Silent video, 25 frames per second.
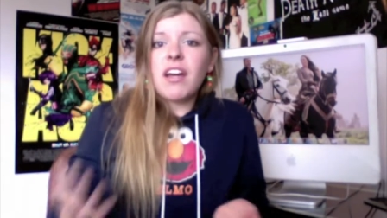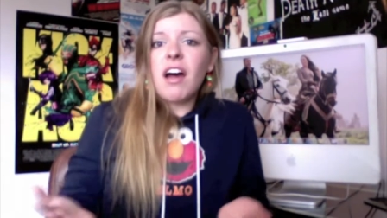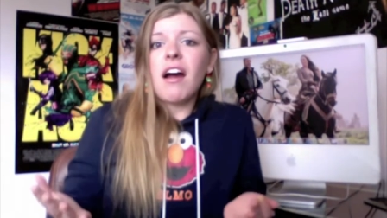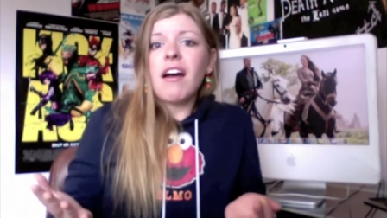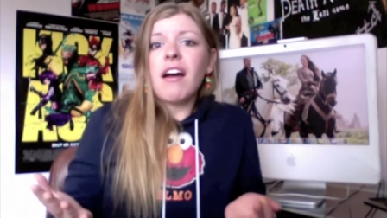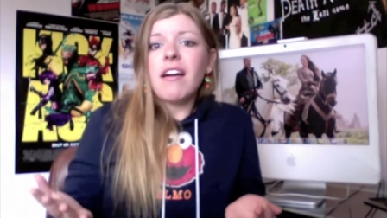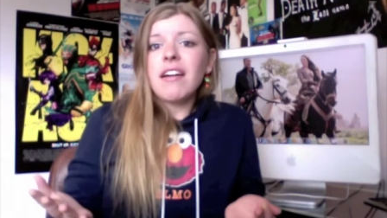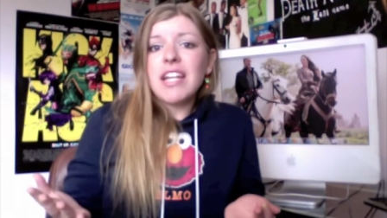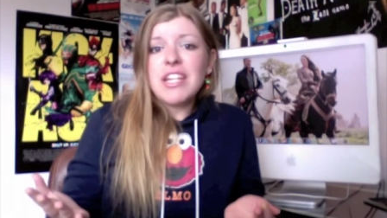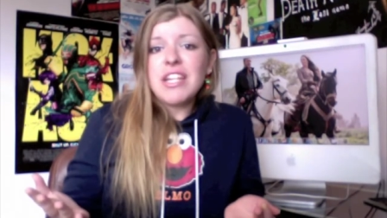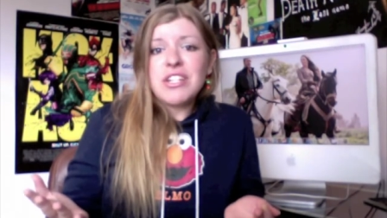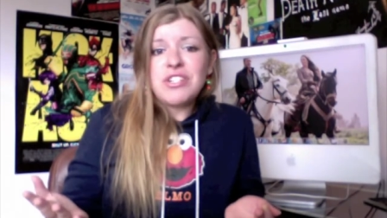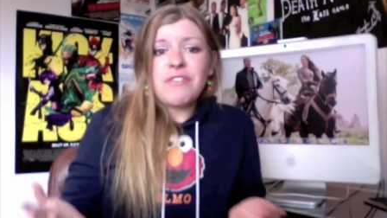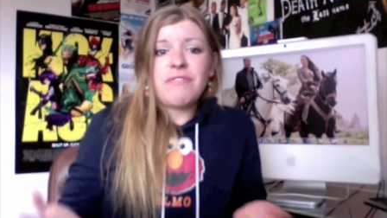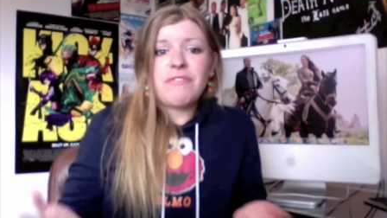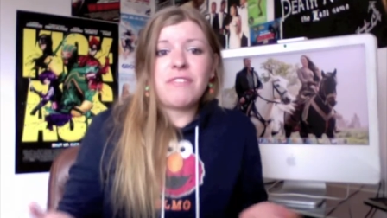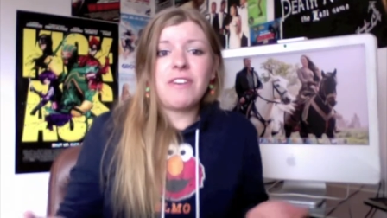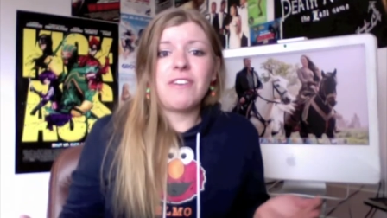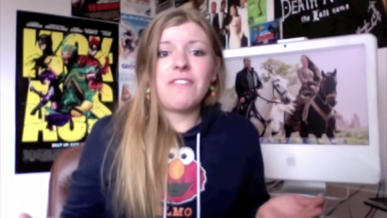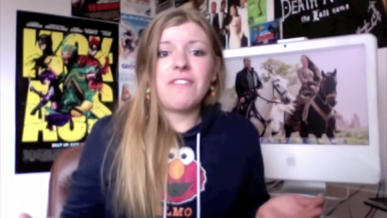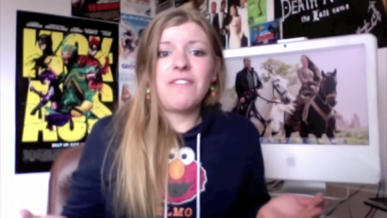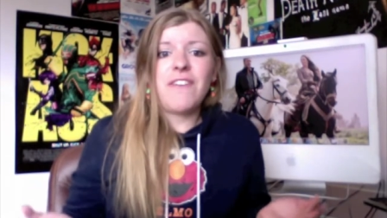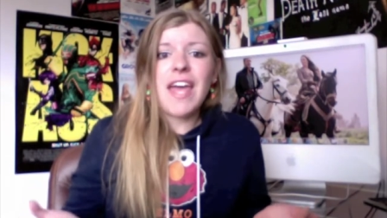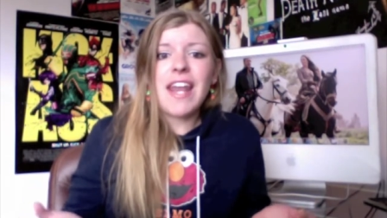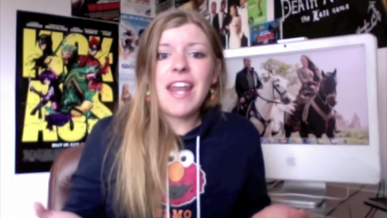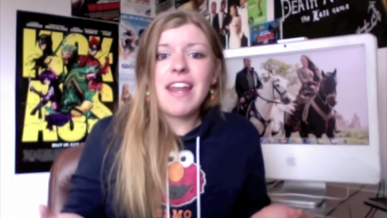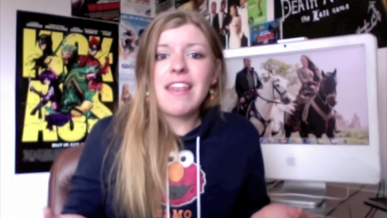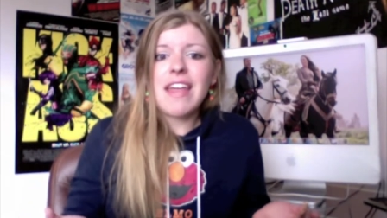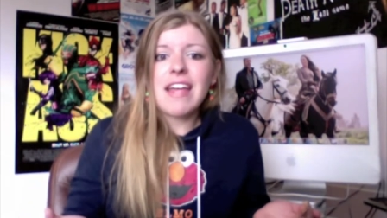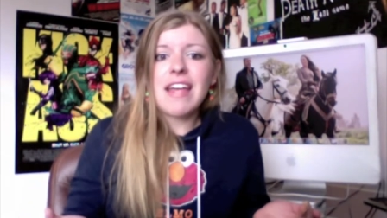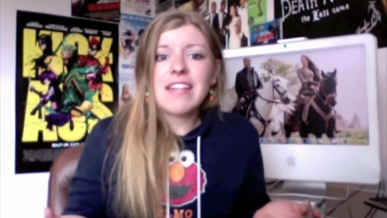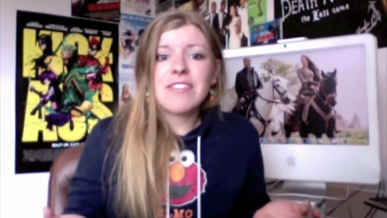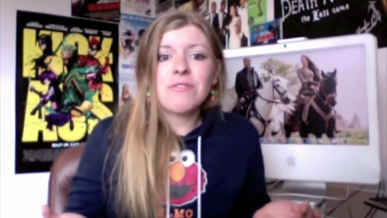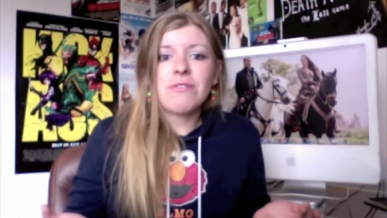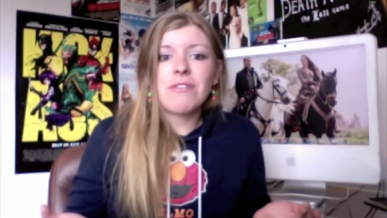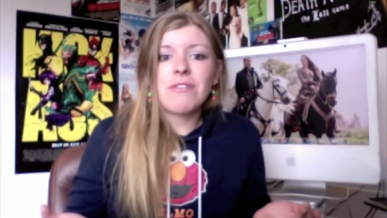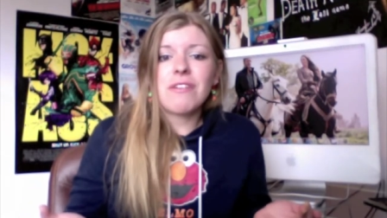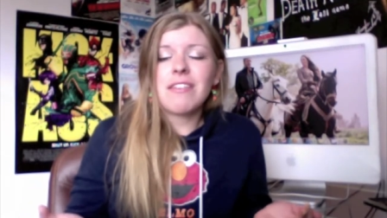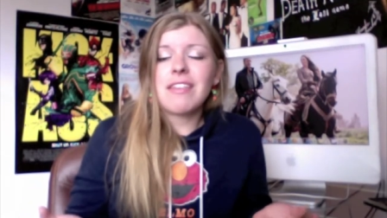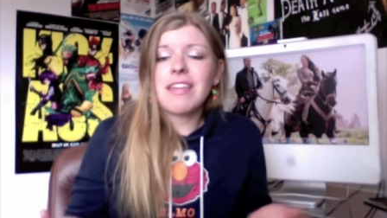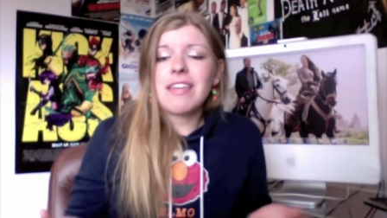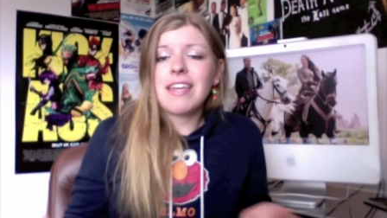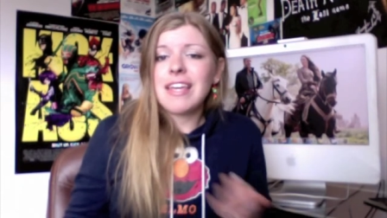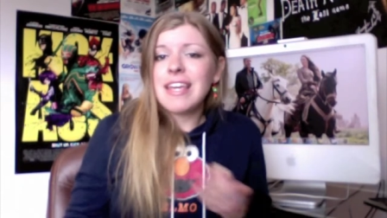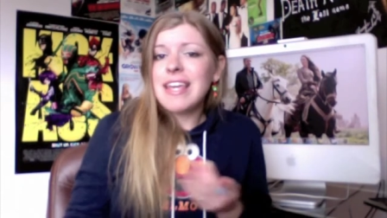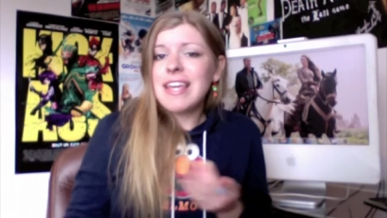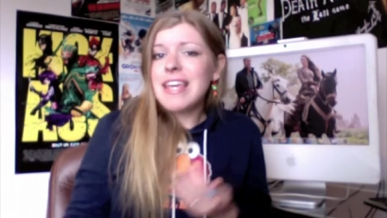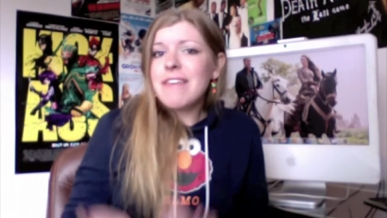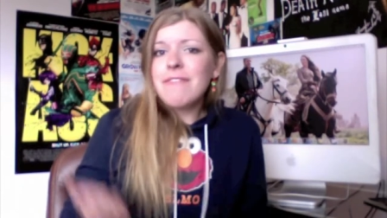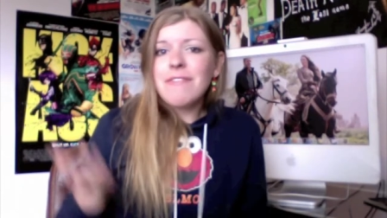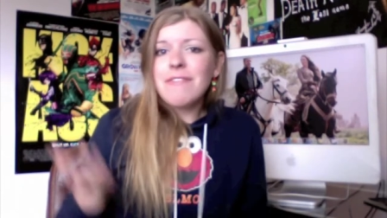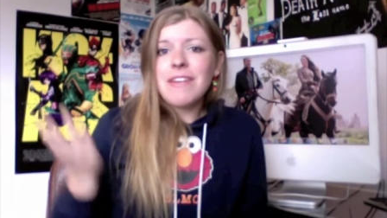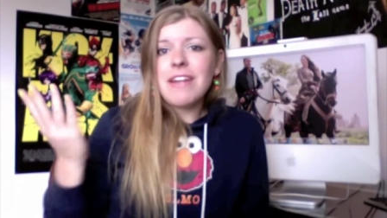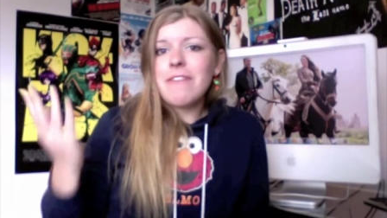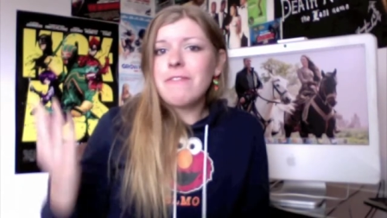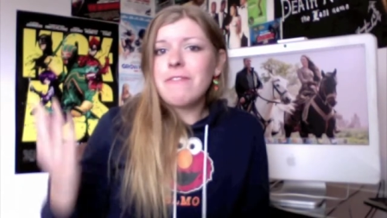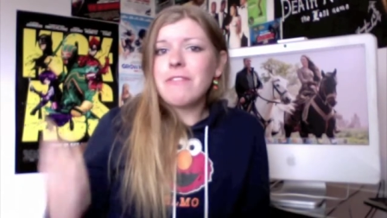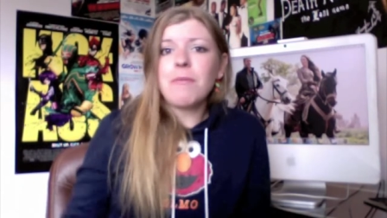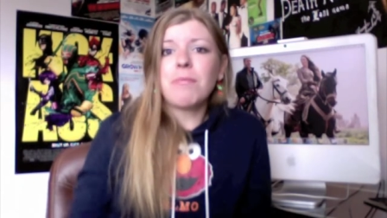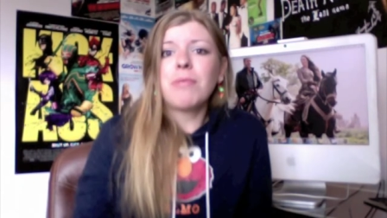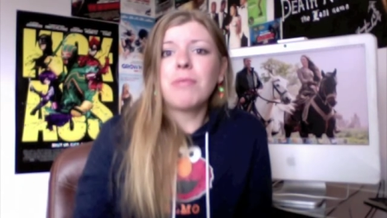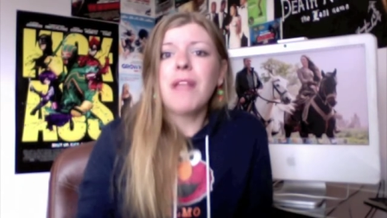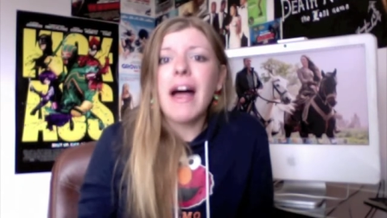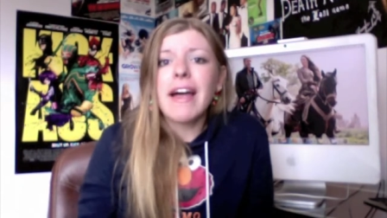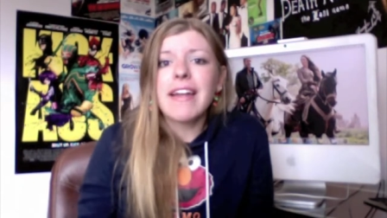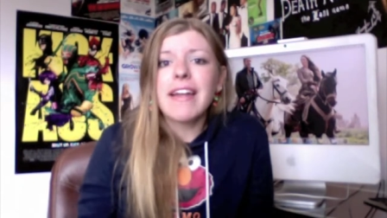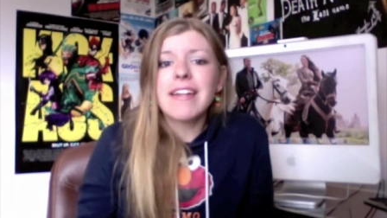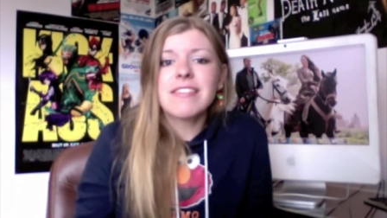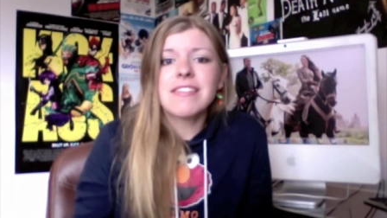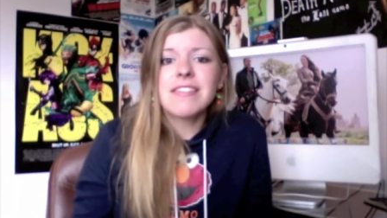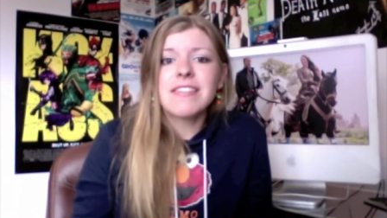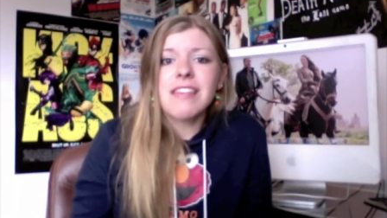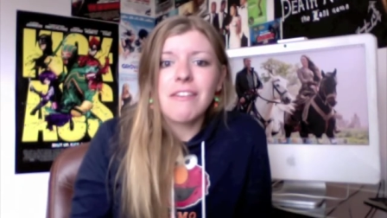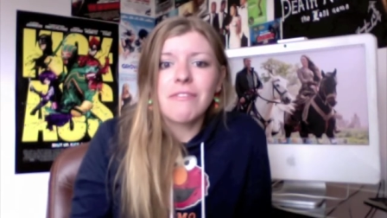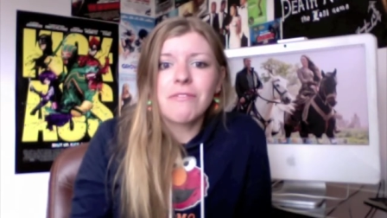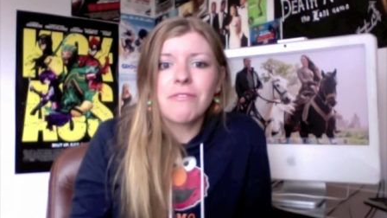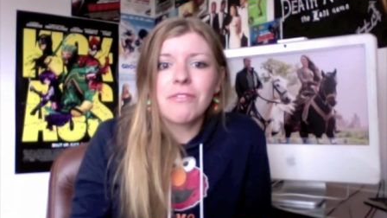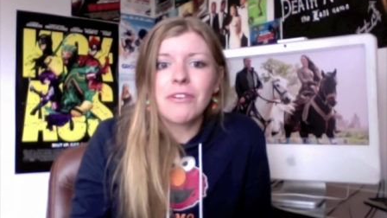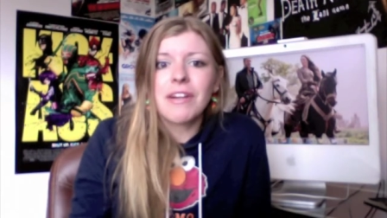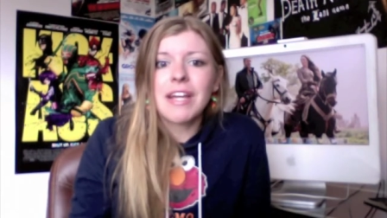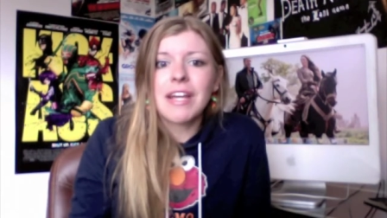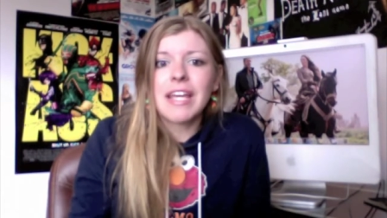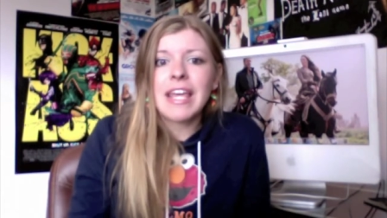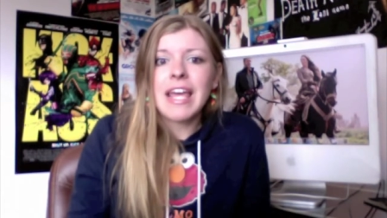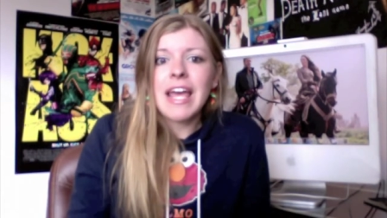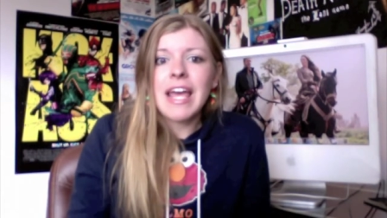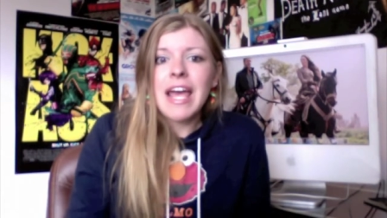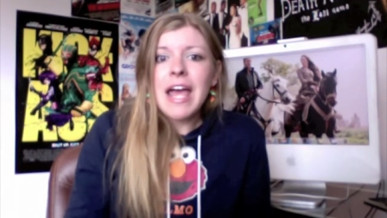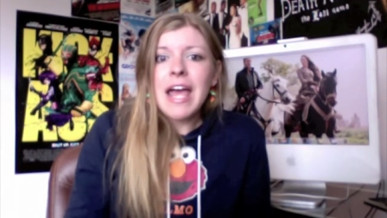carnage if you're a fan of that sort of thing, even if the plot is suffering.